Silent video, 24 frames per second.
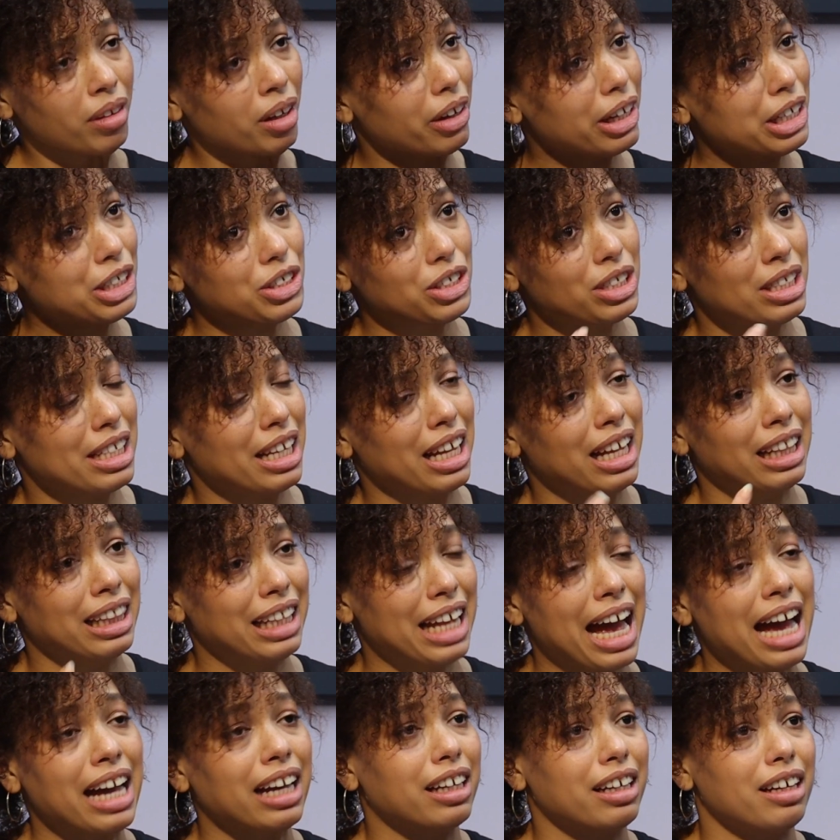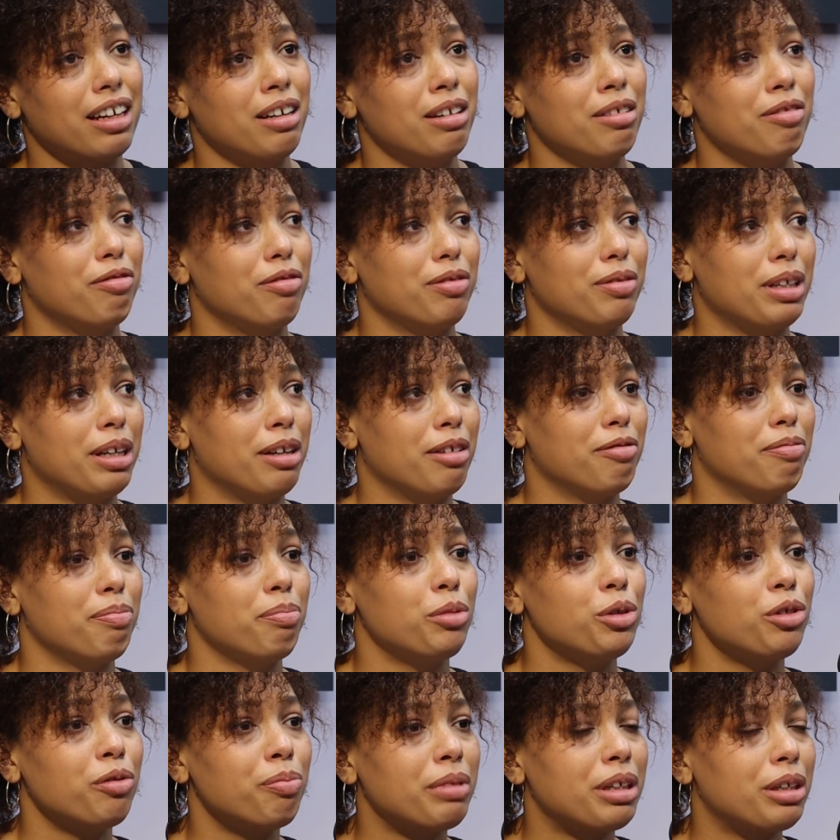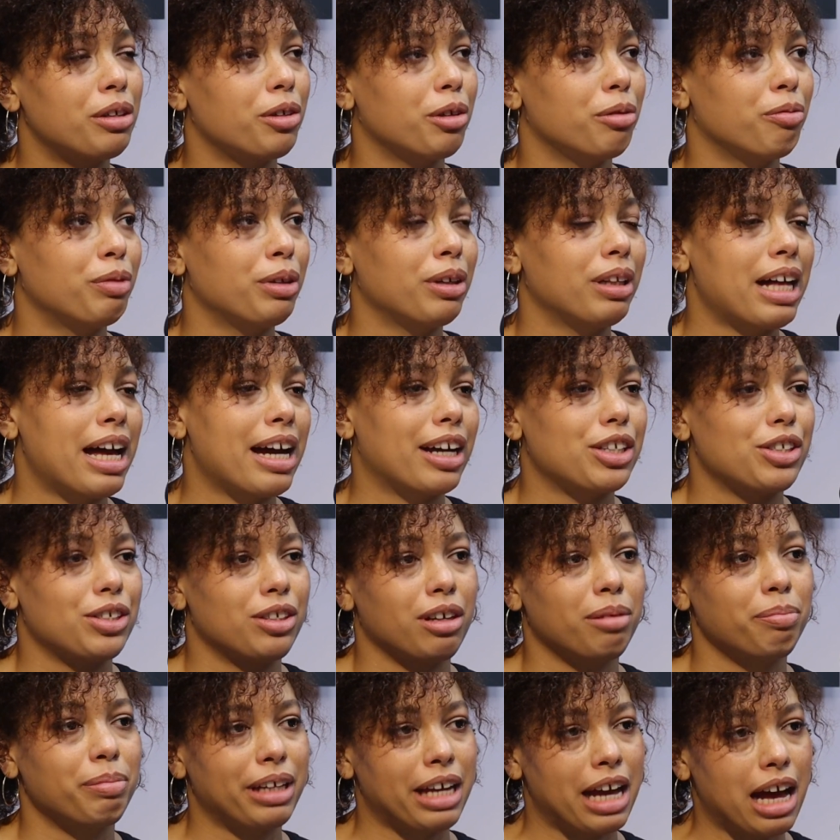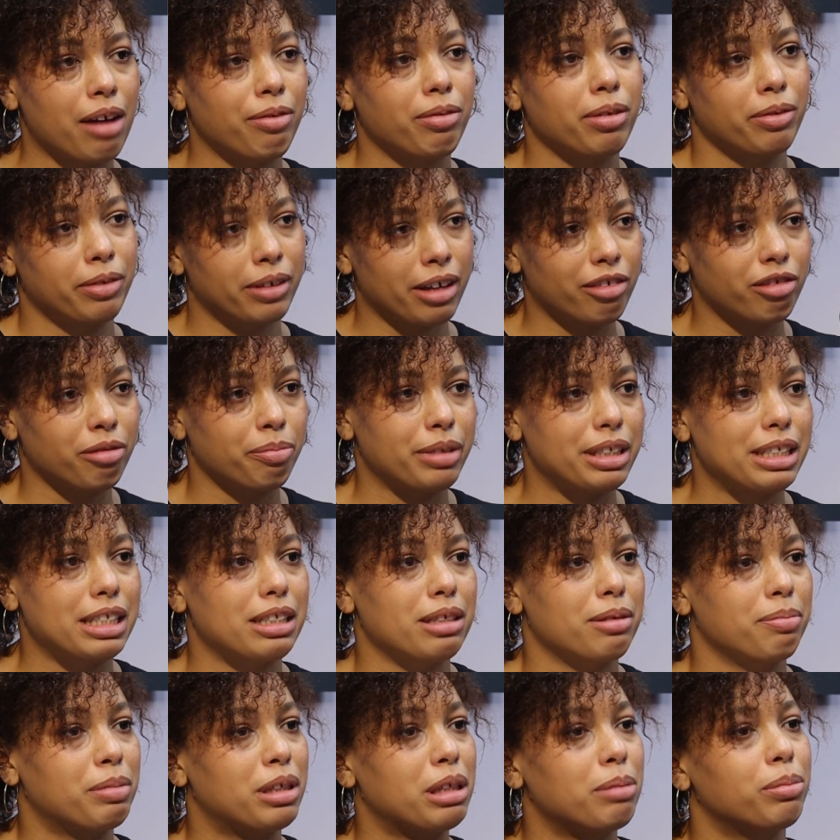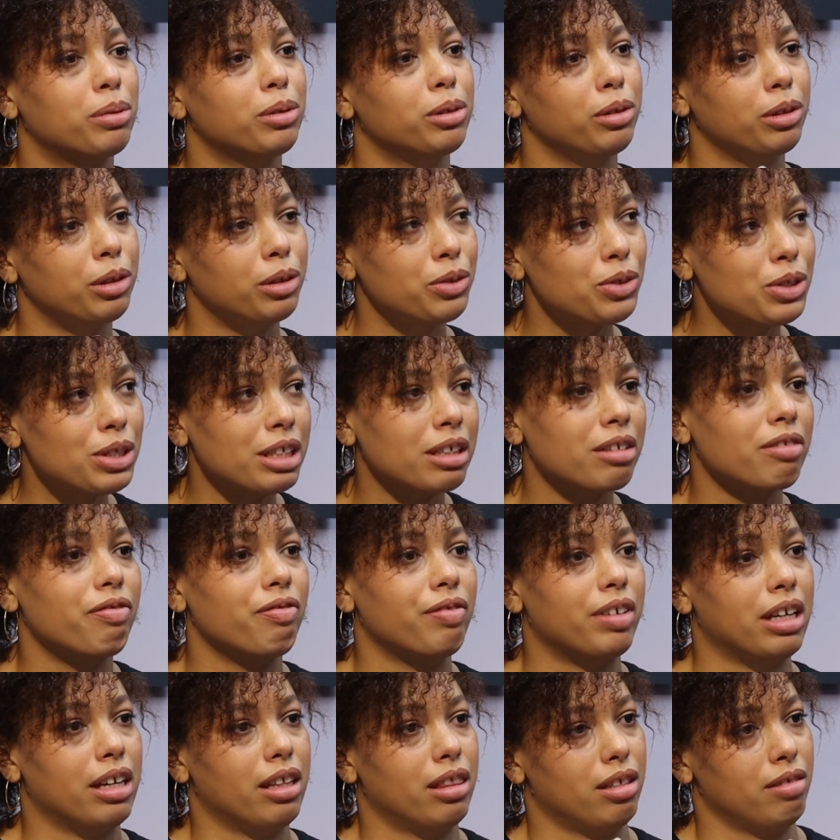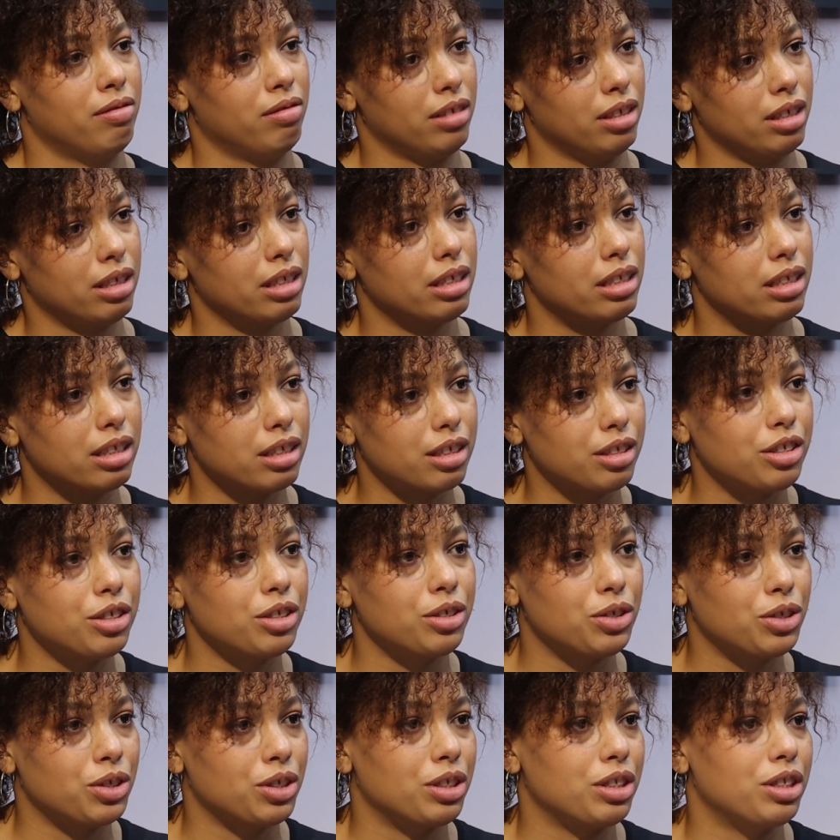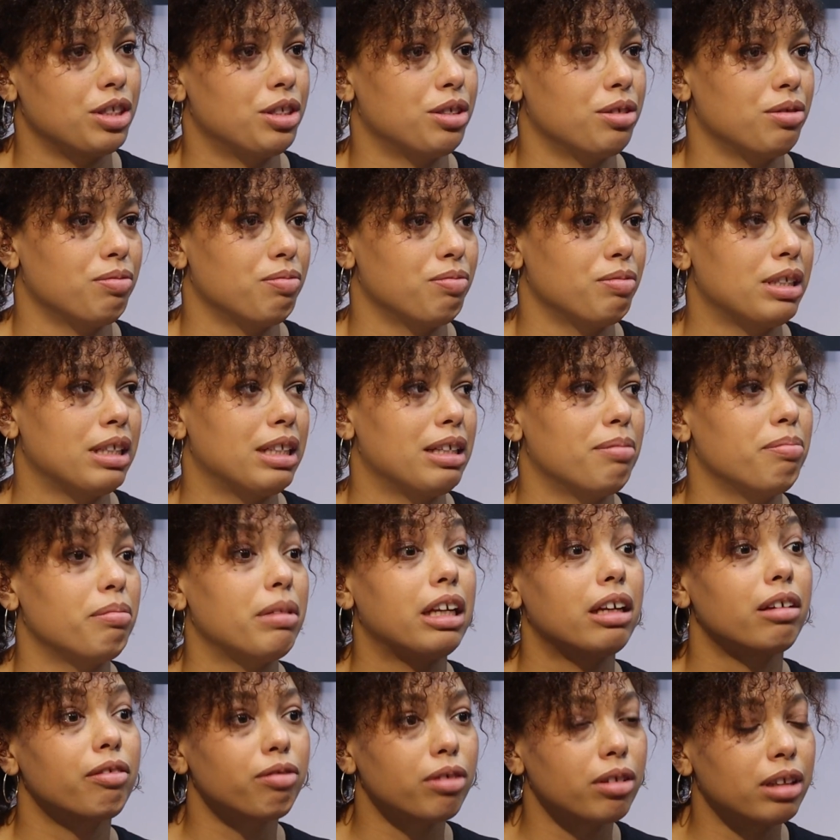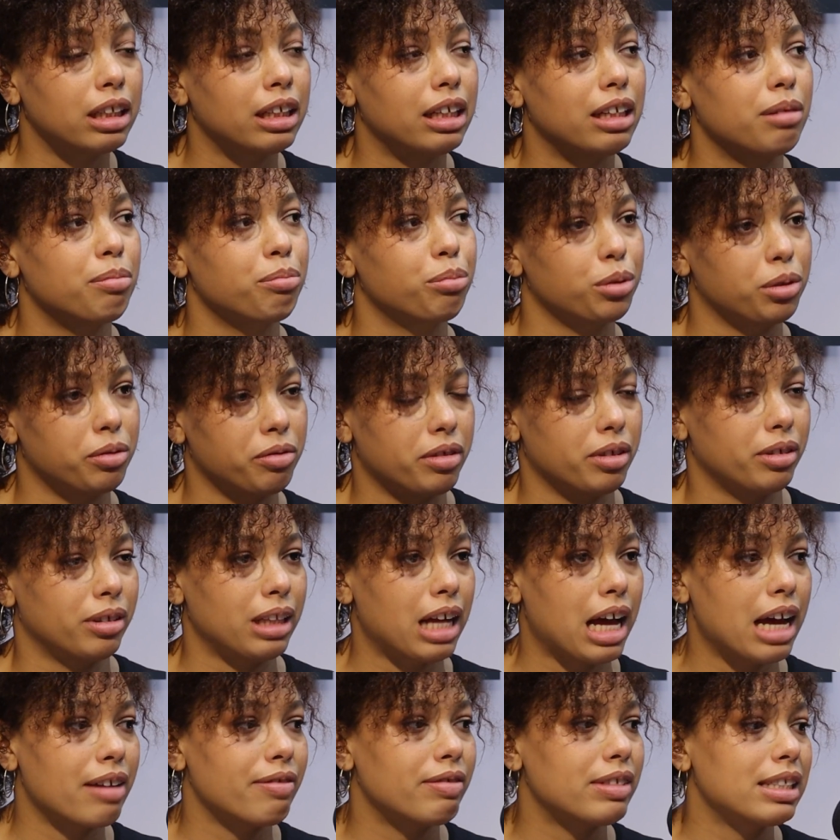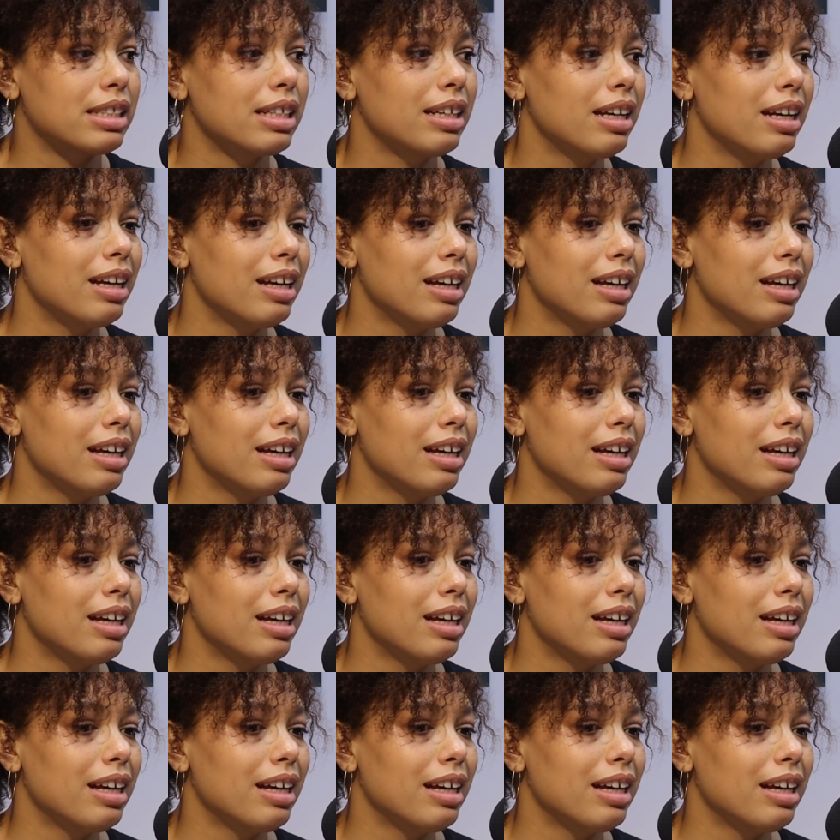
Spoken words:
I should say, a lack of movement or real action on behalf of governments, that people are losing faith in these institutions to really meaningfully improve their lives.